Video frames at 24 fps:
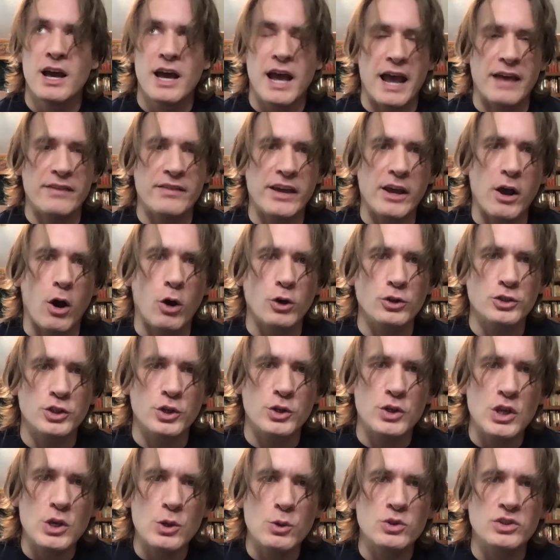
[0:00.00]
And they also
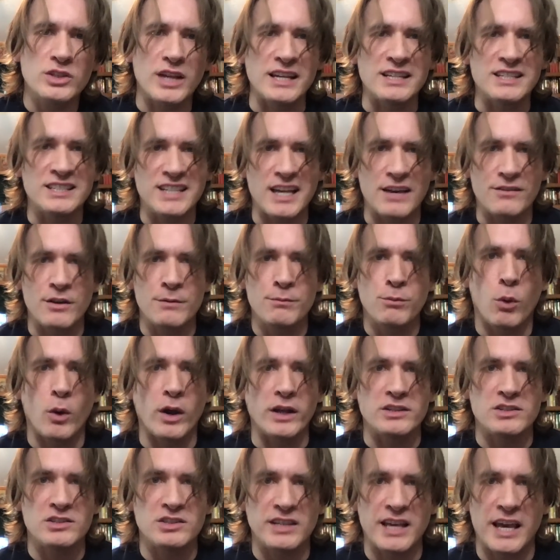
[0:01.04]
used a 7-point
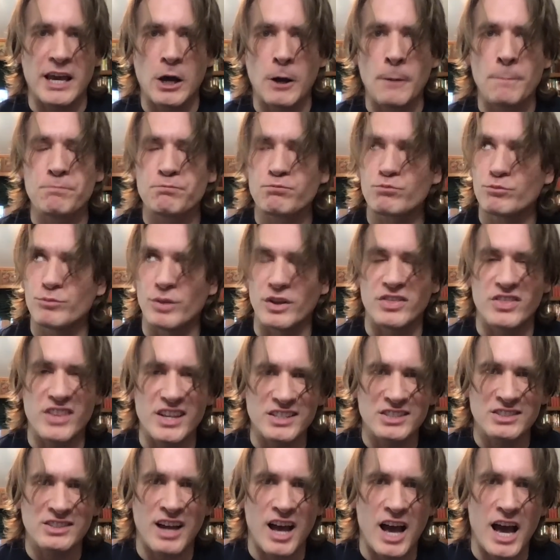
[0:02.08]
scale, but this
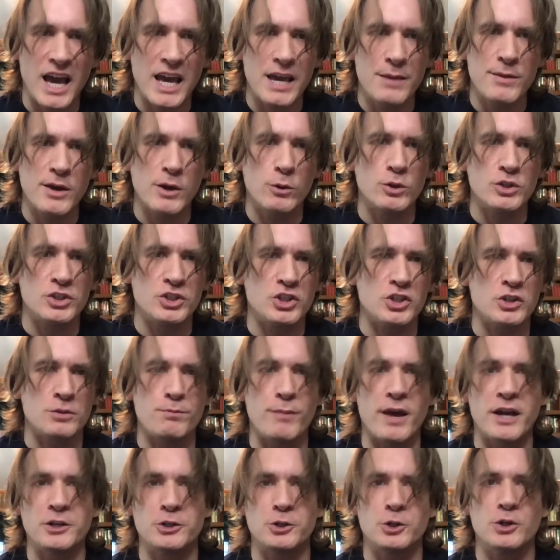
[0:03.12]
time it was just
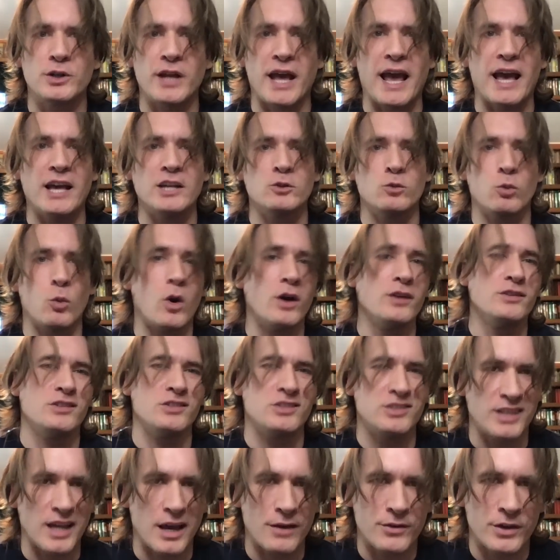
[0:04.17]
measured as 1 to
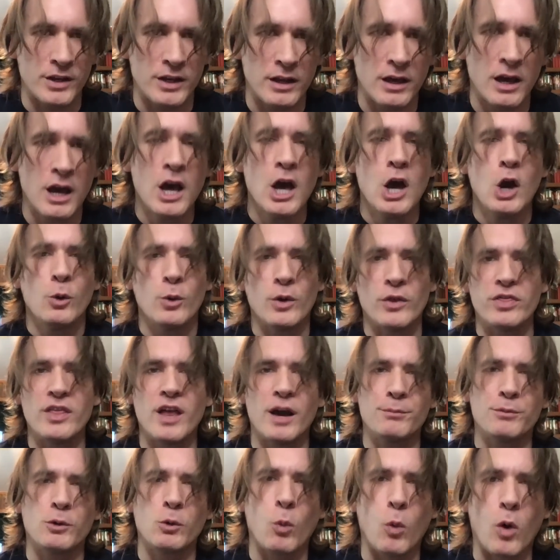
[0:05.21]
7, with
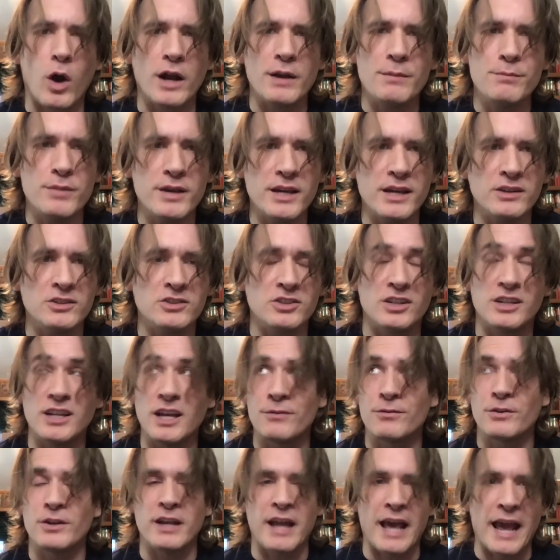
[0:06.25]
number 1 being
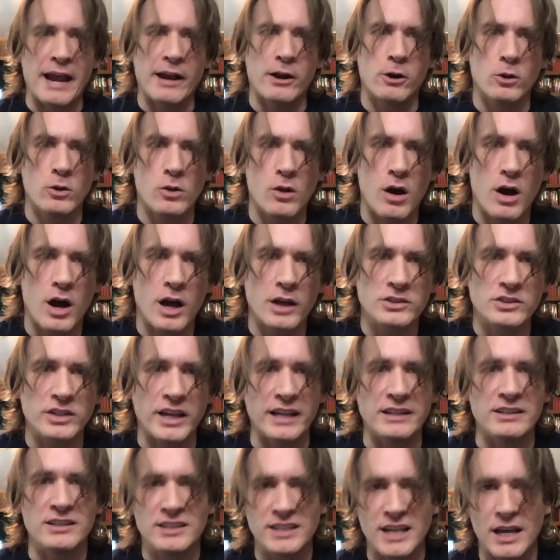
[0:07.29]
significant hair loss and
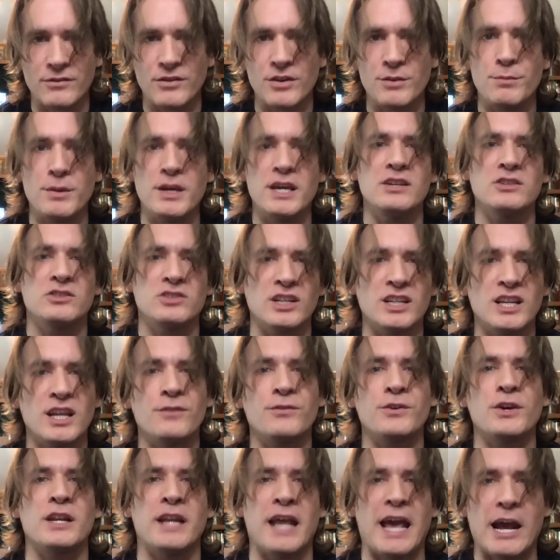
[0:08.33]
7 being
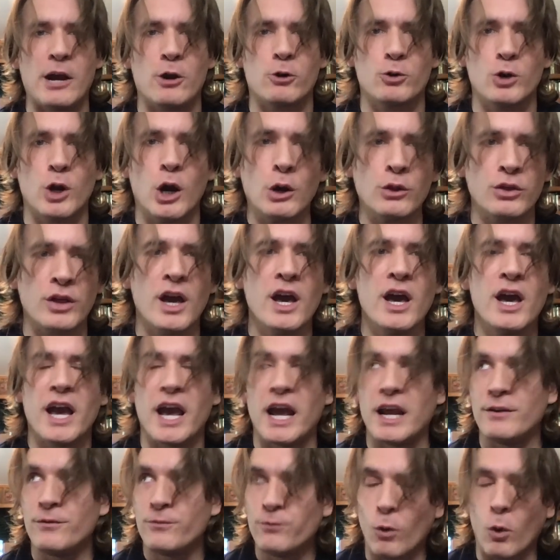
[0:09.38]
significant hair growth
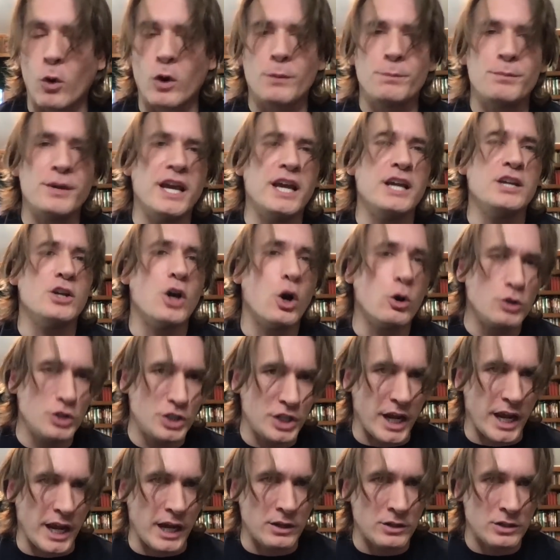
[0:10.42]
and 4 being no
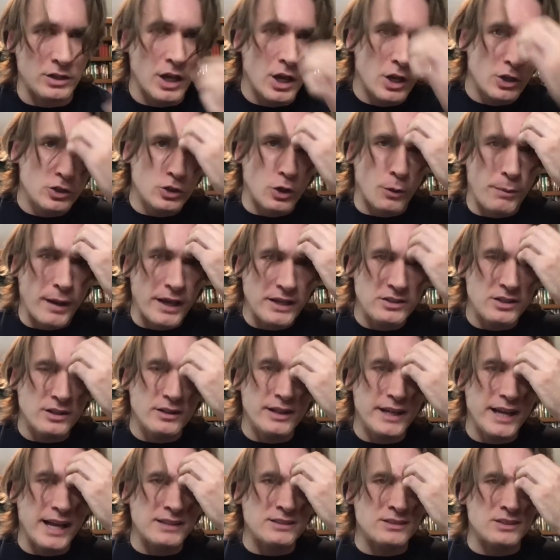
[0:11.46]
change. So
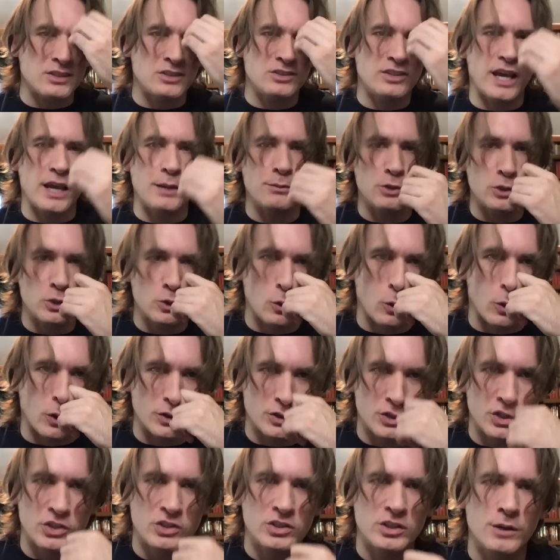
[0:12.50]
basically it's the same score
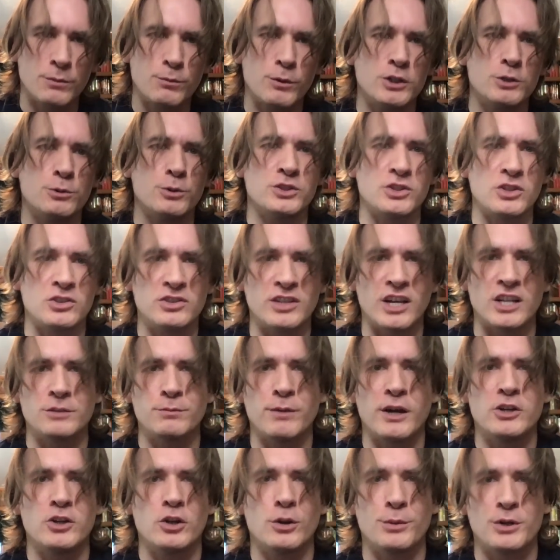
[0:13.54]
system, which was assessed
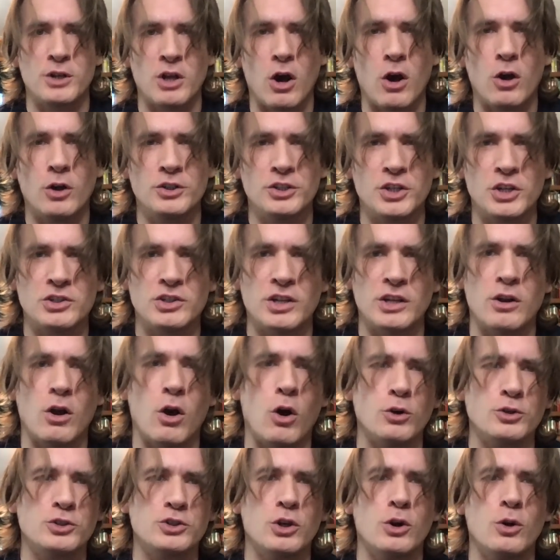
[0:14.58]
by dermatologists, and
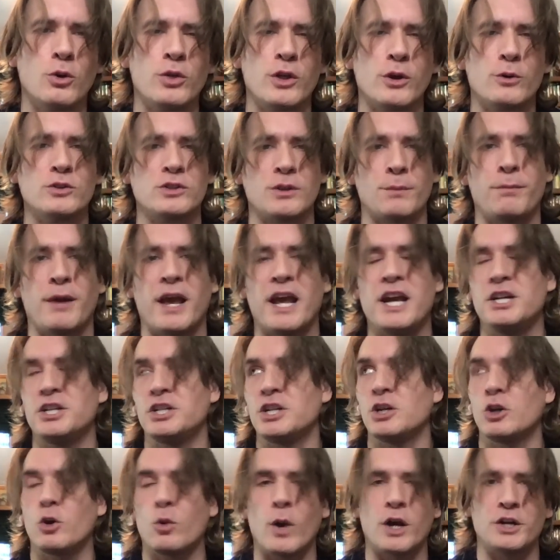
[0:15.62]
also there was a
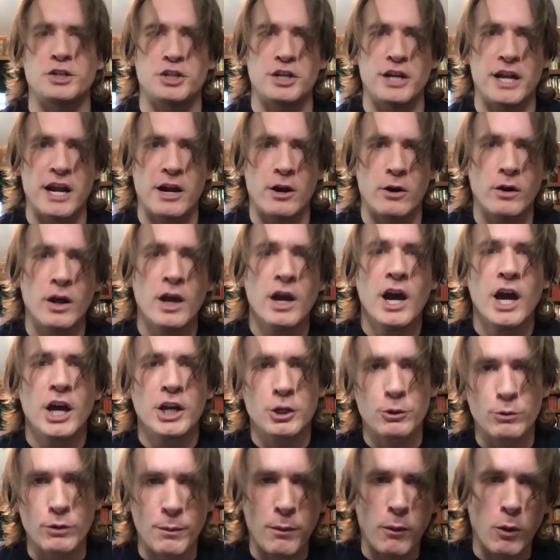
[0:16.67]
patient questionnaire to
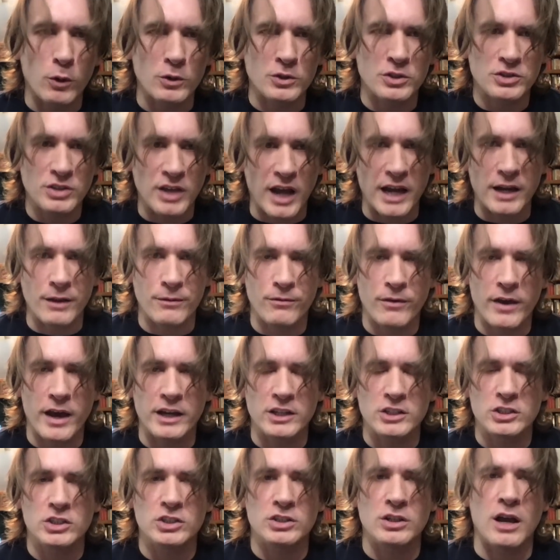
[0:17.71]
report side
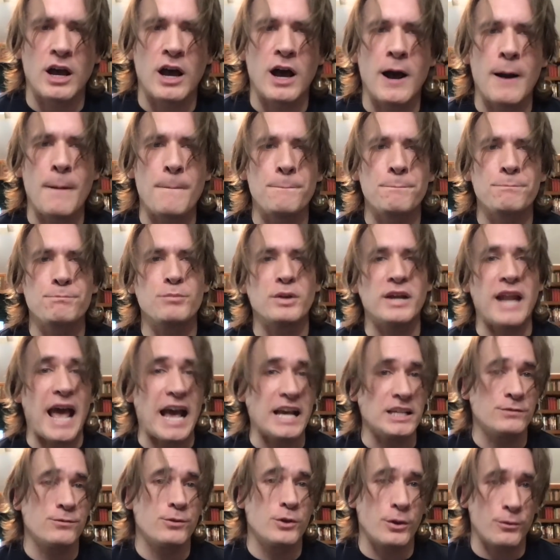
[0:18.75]
effects. But
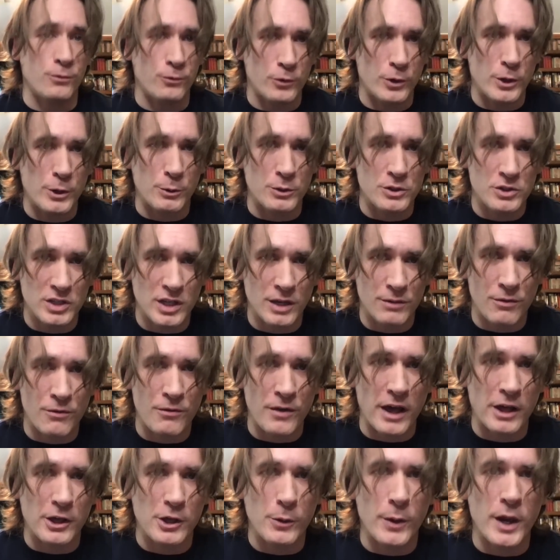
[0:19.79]
as for the frequency of
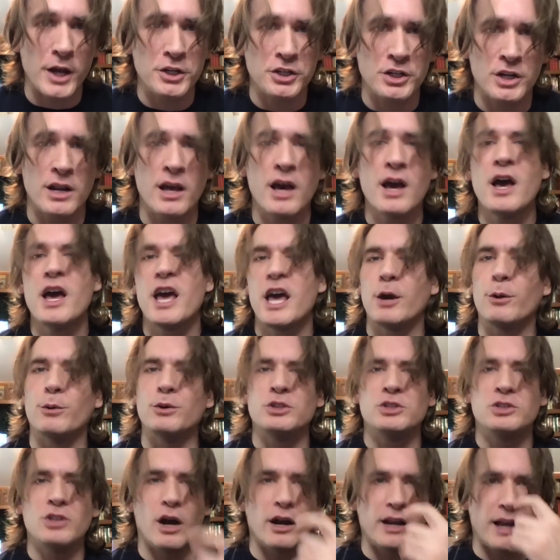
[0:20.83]
evaluation, it was
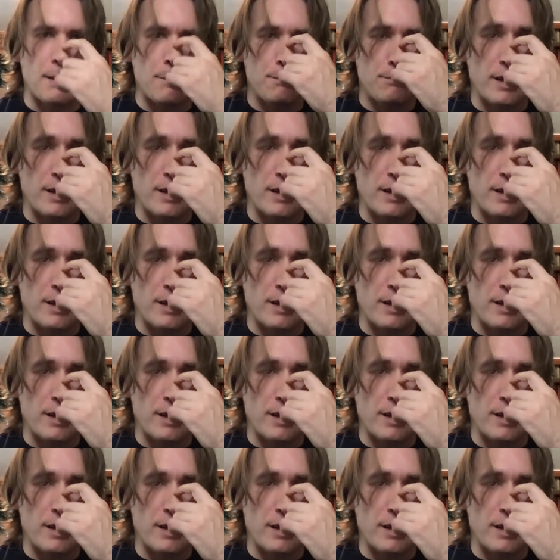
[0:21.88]
done at